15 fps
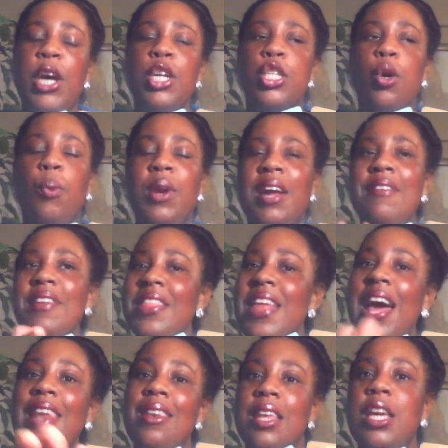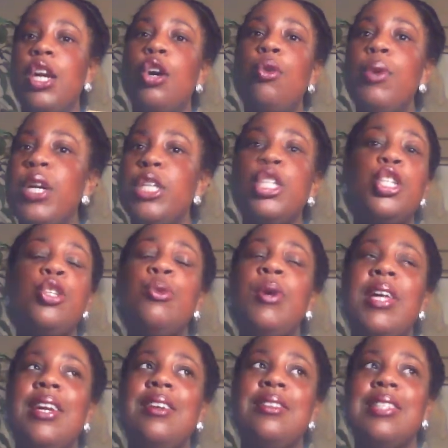So whatever that legal issue
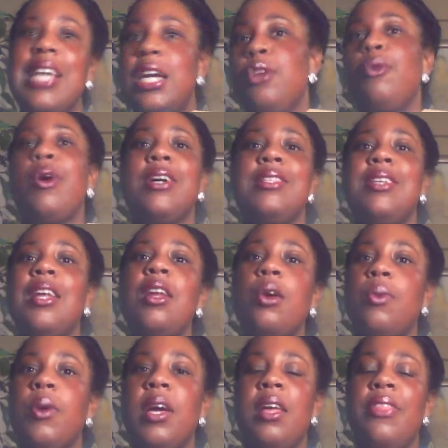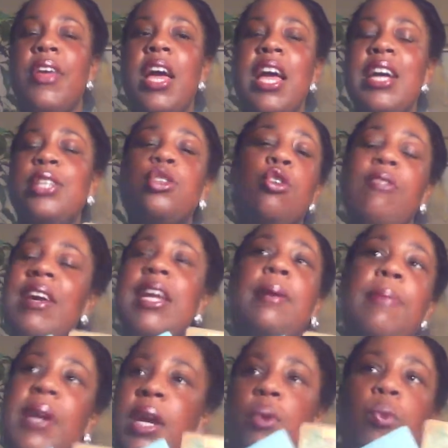it is that you are dealing with is already
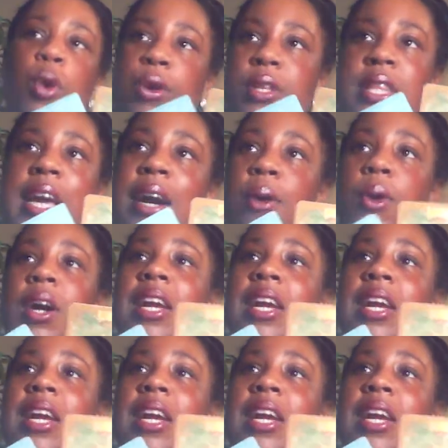being worked out.